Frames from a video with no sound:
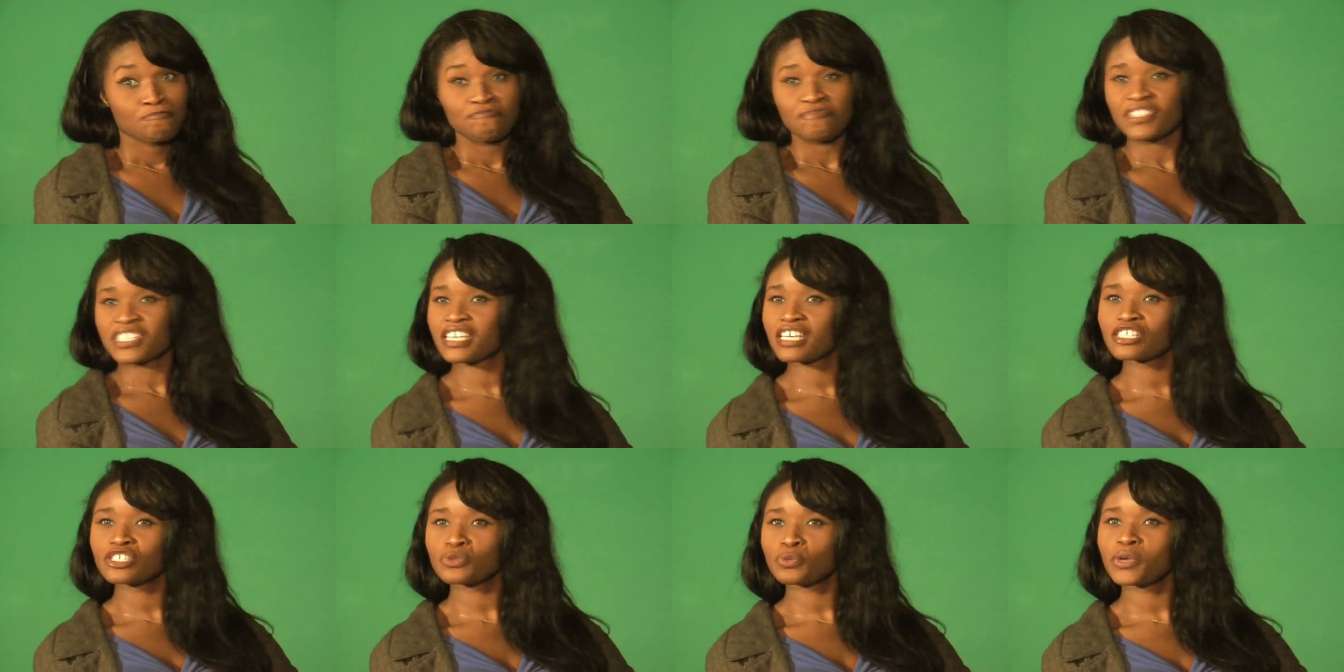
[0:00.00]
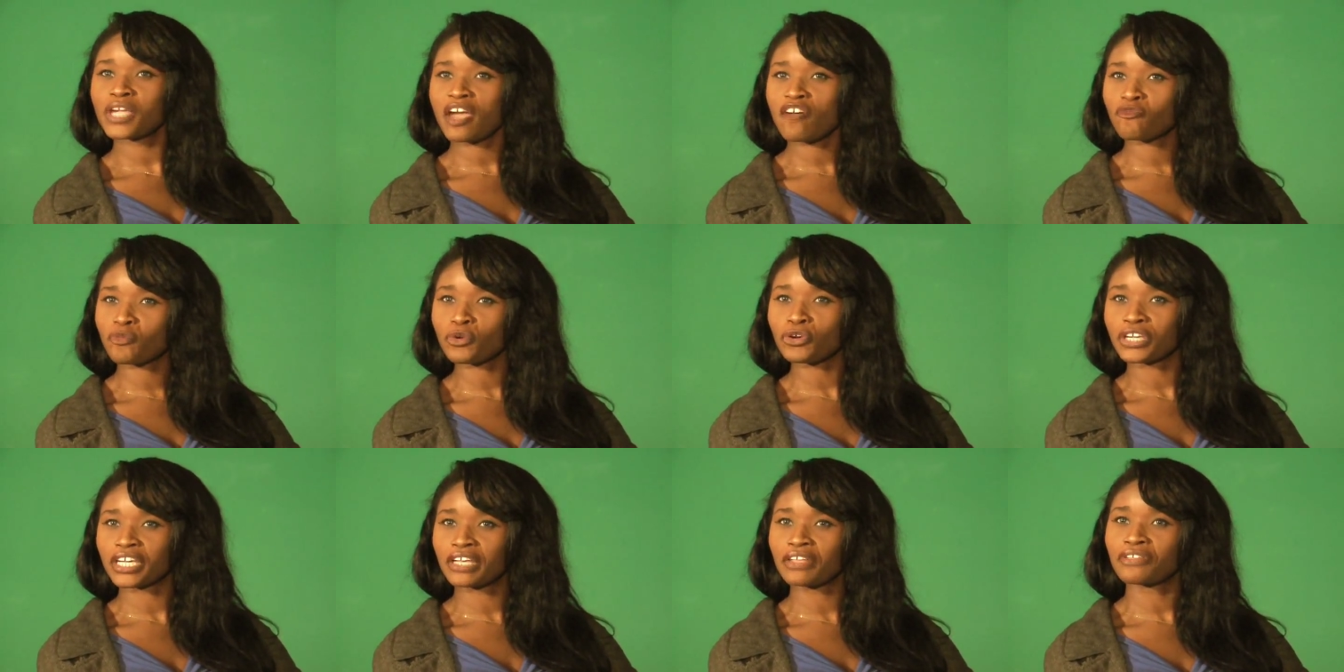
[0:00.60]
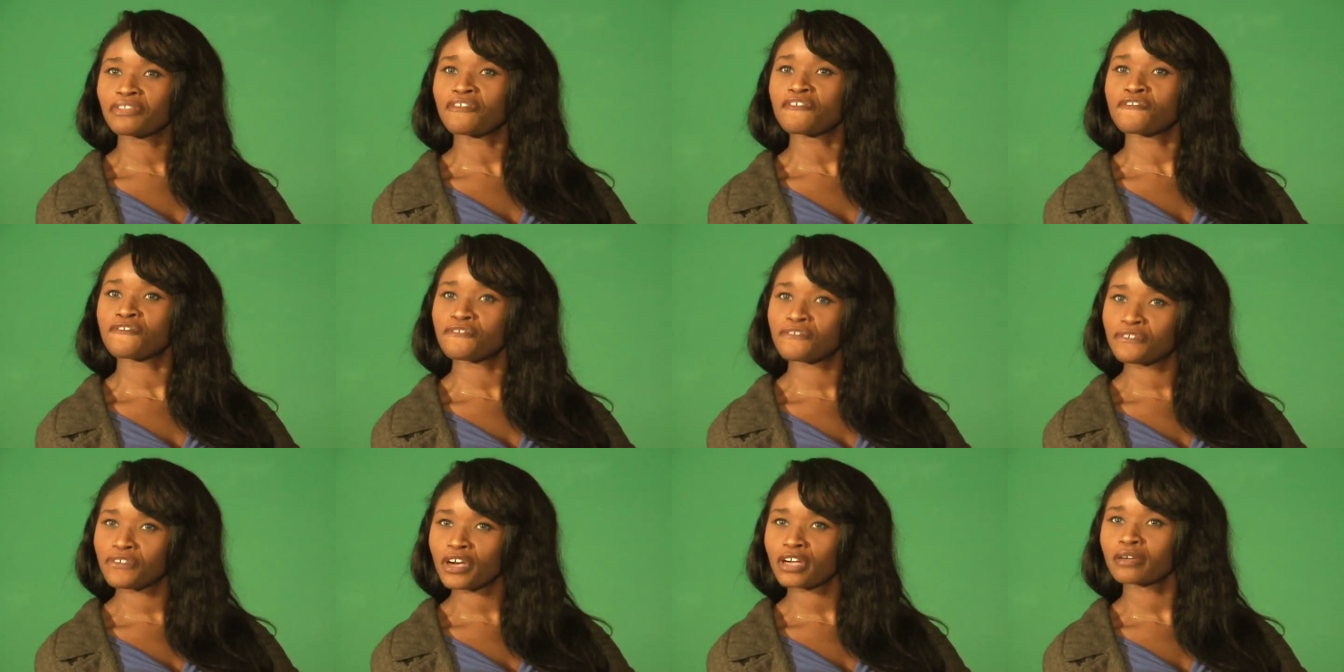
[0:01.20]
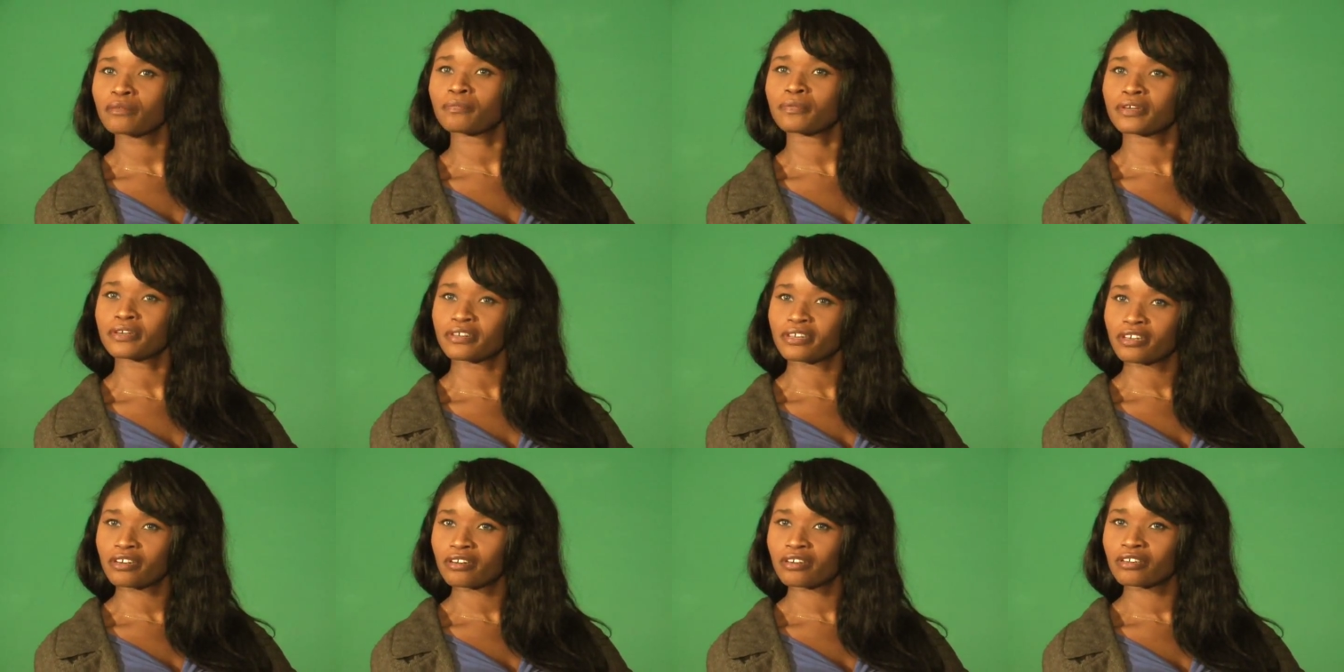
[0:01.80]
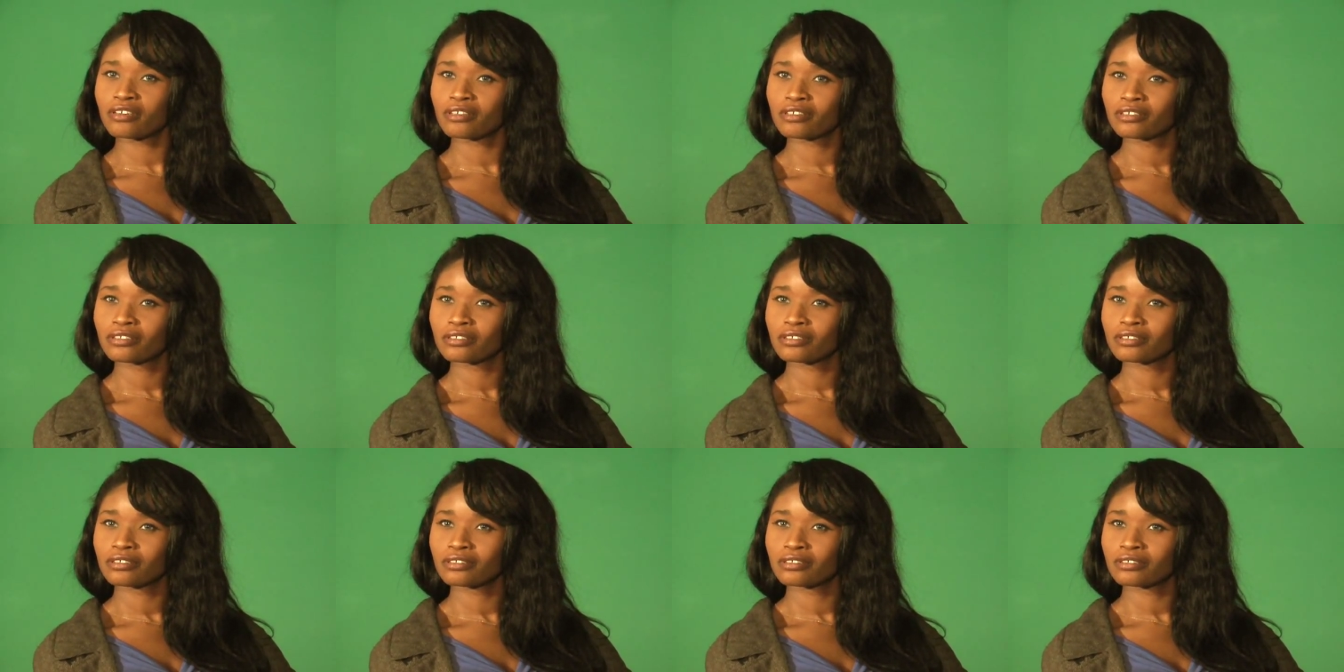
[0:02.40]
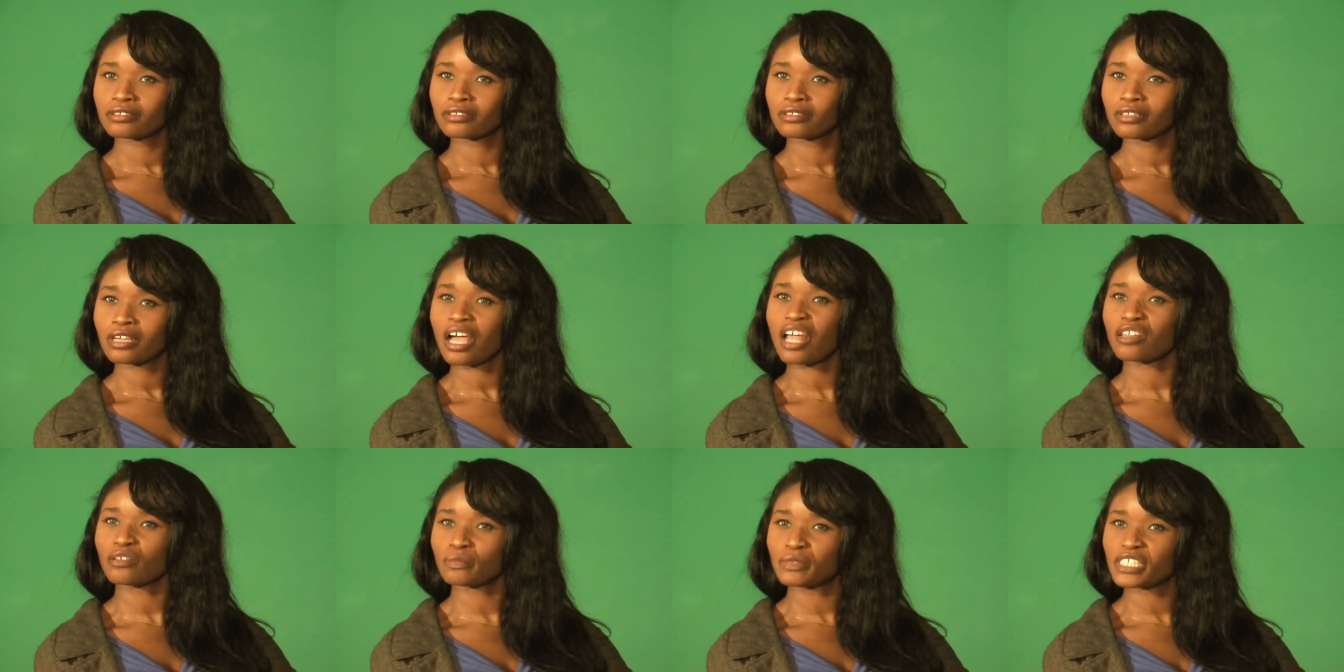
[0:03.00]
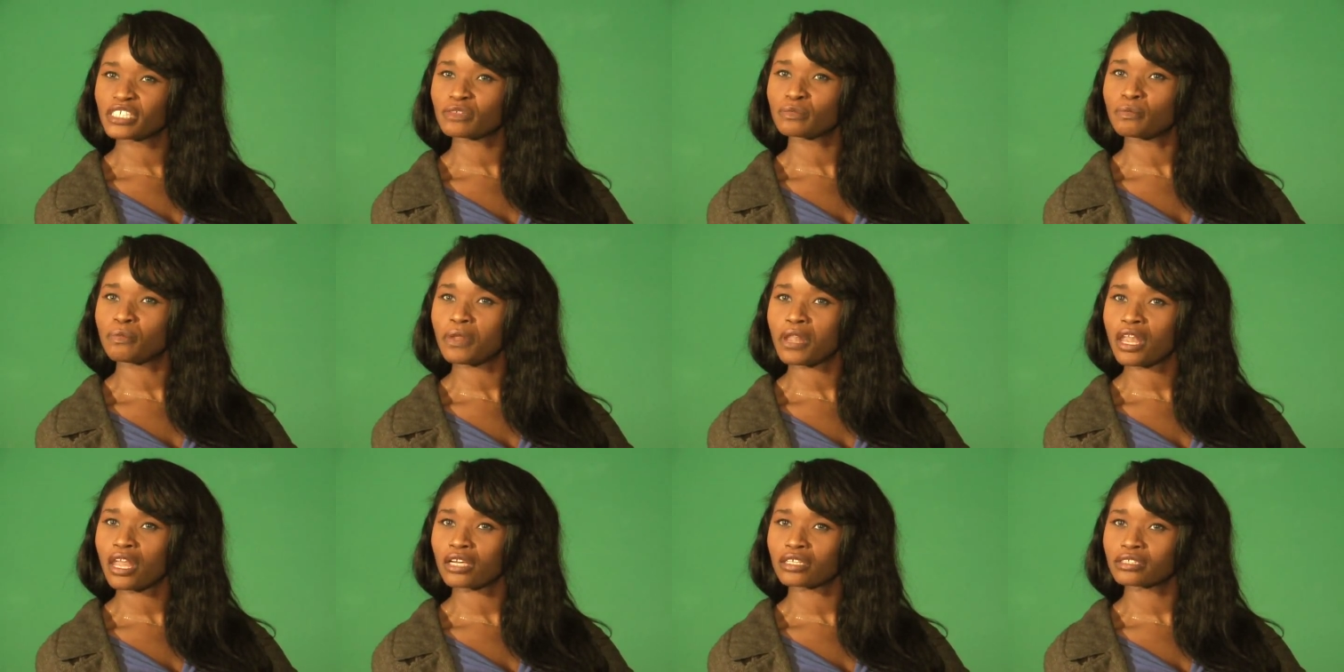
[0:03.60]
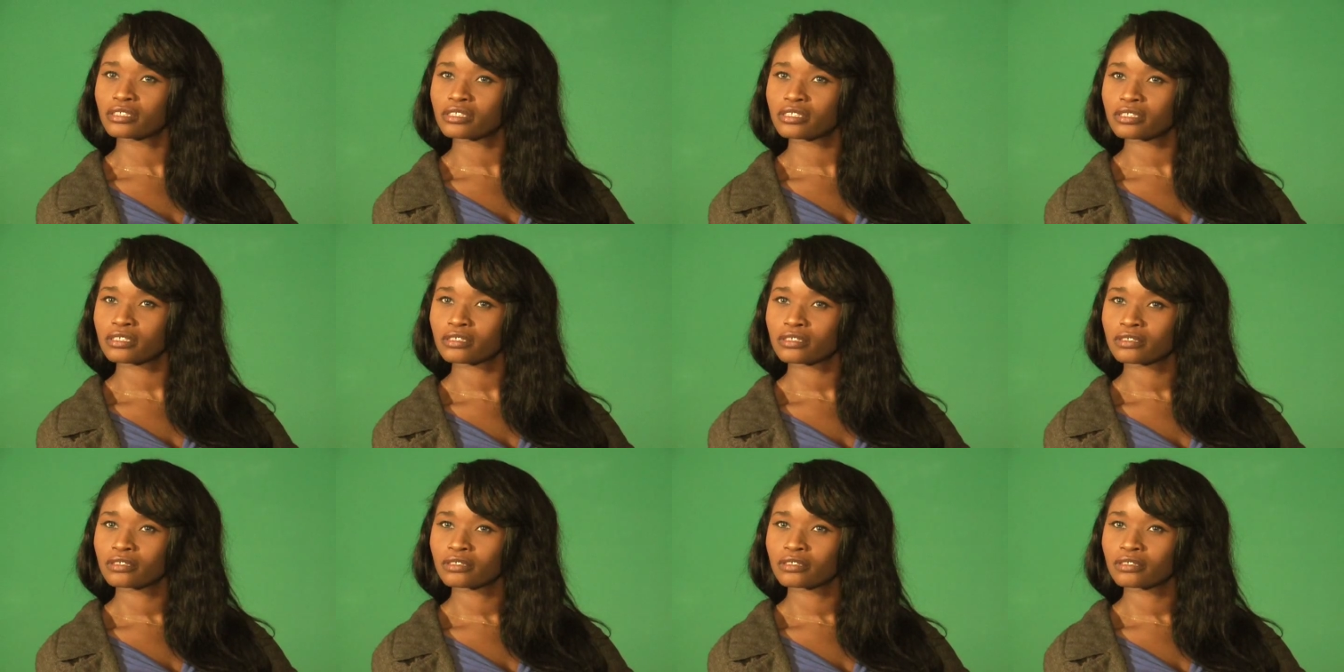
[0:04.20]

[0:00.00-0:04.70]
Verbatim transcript: Since we have broken the fuck barrier, I will to blunt.